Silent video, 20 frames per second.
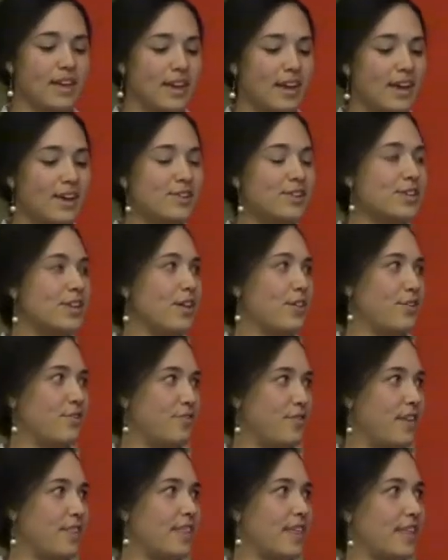here's another
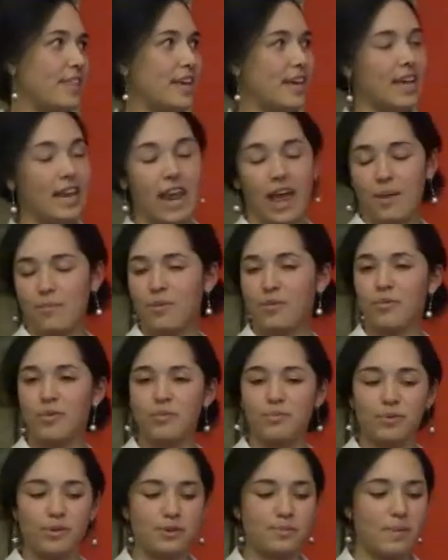fun thing that can happen with
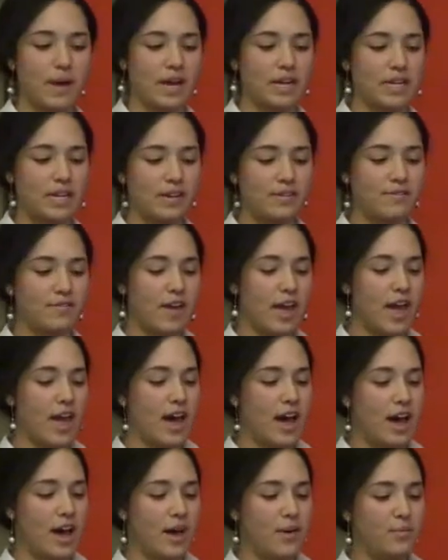perspective
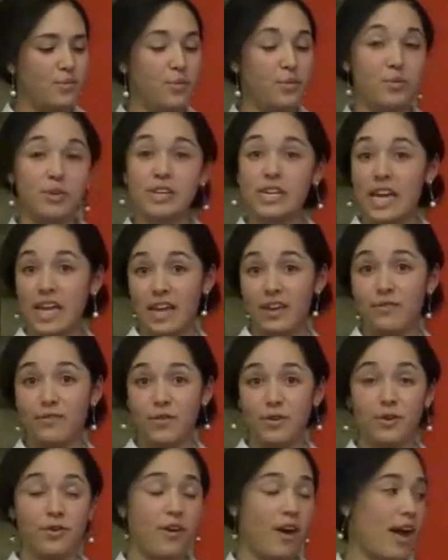when we're taking
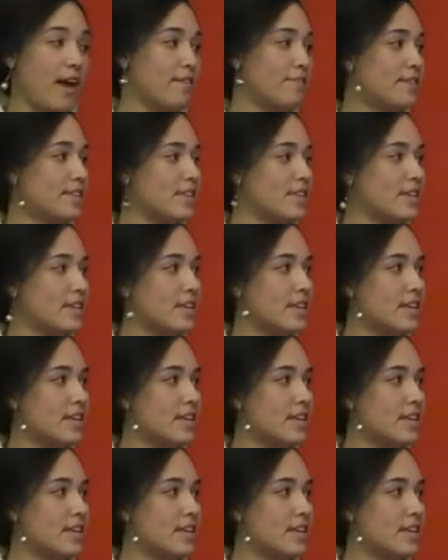photographs.